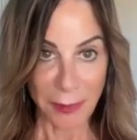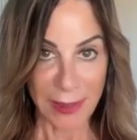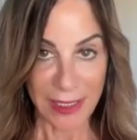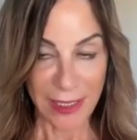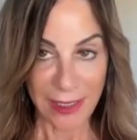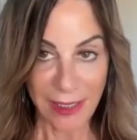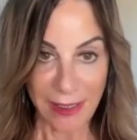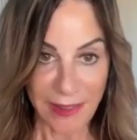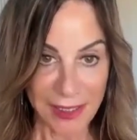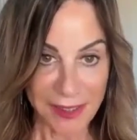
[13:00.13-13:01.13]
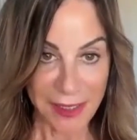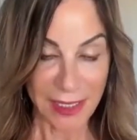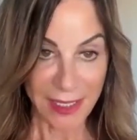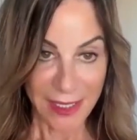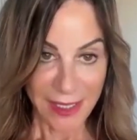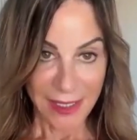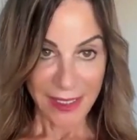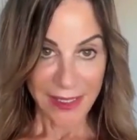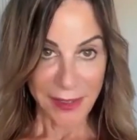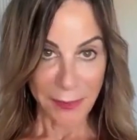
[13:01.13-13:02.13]
planning, and obviously
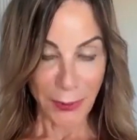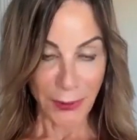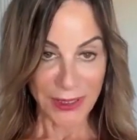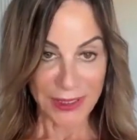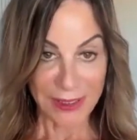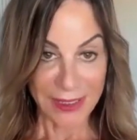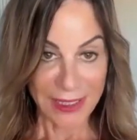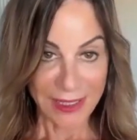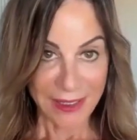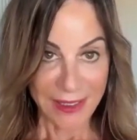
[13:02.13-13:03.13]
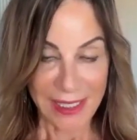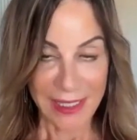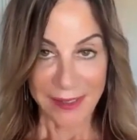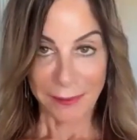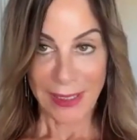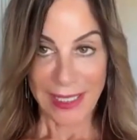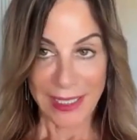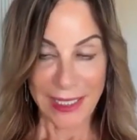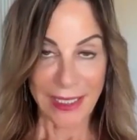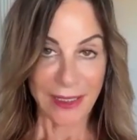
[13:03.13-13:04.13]
it's important in
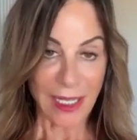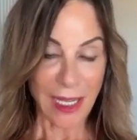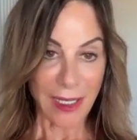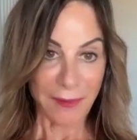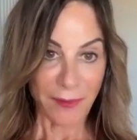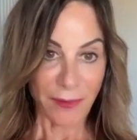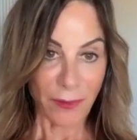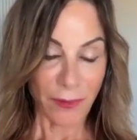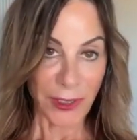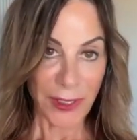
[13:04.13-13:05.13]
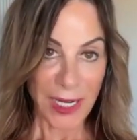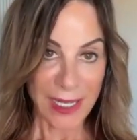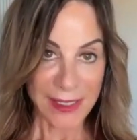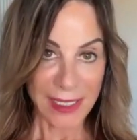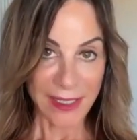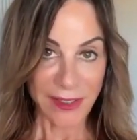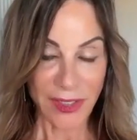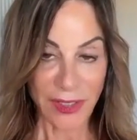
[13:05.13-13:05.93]
planning for your assets.